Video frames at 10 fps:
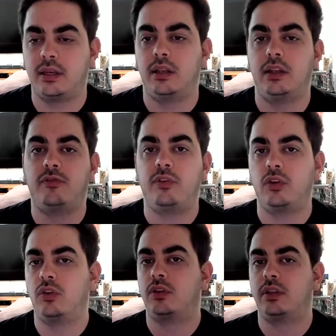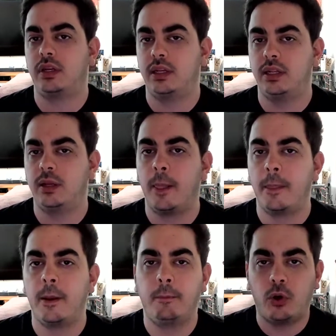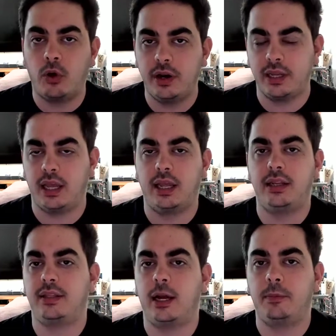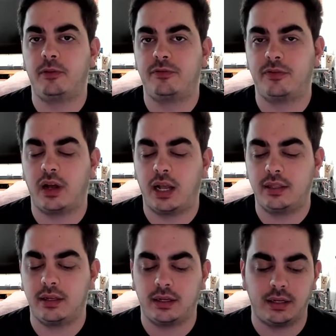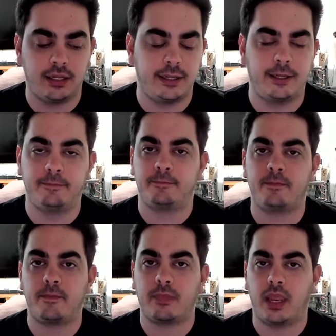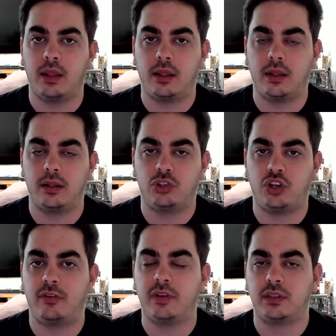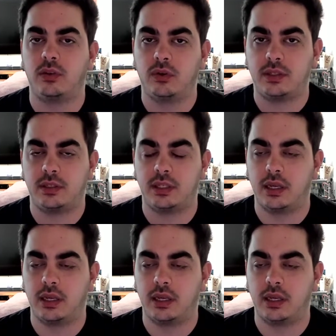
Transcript: And if you're not really pouring any type of other traffic source